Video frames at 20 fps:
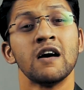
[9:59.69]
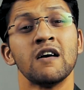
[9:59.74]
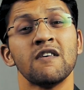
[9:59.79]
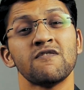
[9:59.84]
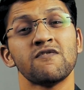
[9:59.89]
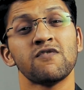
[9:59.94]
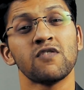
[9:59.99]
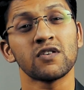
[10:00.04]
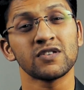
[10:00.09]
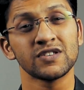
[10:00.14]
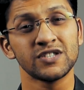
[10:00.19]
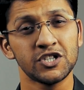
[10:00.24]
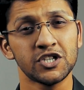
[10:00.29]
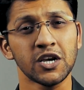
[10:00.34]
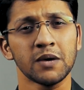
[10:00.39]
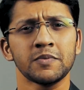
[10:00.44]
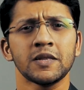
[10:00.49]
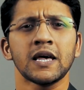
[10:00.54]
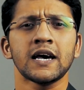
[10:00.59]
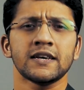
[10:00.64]
For
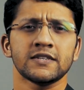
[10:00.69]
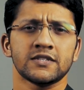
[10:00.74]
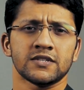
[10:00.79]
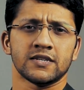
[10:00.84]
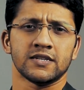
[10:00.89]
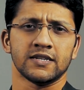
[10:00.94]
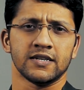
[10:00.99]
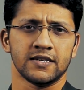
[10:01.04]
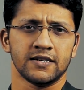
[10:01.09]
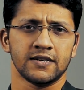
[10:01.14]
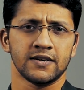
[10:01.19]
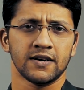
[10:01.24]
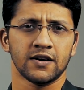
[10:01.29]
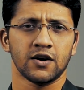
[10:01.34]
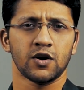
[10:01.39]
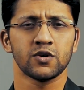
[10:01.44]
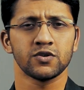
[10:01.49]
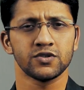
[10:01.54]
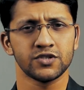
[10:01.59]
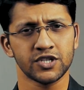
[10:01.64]
Gemini Ascendant
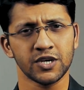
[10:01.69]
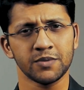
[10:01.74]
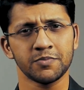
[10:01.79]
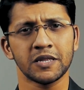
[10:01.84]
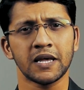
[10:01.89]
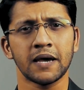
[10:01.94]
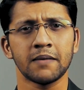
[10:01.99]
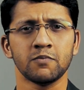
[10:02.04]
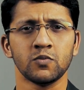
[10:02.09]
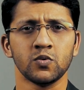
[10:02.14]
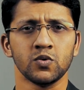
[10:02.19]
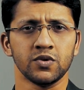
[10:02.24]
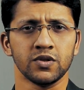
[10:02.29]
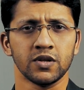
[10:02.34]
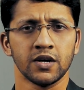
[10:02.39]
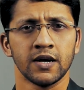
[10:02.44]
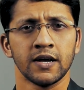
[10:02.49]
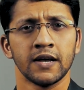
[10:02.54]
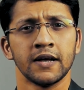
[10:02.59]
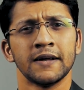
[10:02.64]
or Gemini
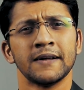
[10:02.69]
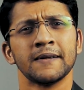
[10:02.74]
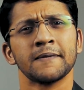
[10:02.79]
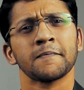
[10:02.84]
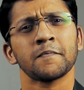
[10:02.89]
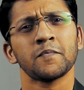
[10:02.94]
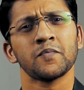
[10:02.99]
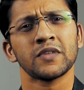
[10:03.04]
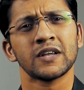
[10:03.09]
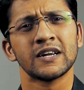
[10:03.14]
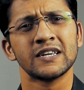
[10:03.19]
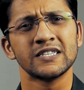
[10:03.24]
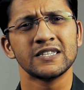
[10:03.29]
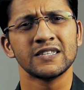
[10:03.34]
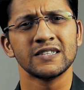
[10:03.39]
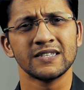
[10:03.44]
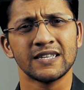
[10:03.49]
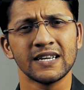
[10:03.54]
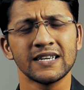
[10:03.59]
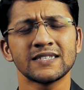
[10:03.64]
Moon,
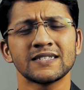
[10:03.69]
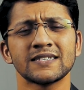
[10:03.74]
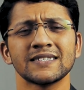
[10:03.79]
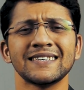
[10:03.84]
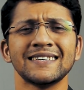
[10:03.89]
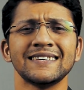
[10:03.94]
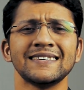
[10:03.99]
this